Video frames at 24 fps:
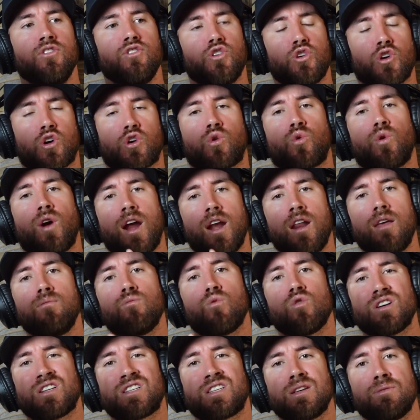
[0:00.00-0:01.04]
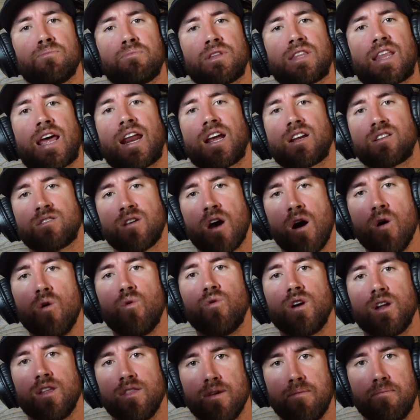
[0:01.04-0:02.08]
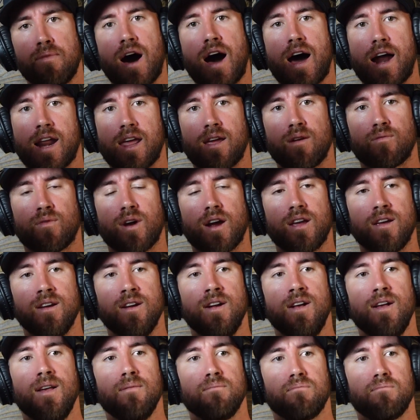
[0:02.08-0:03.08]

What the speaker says: you're creating more sympathetic tone in the body, right?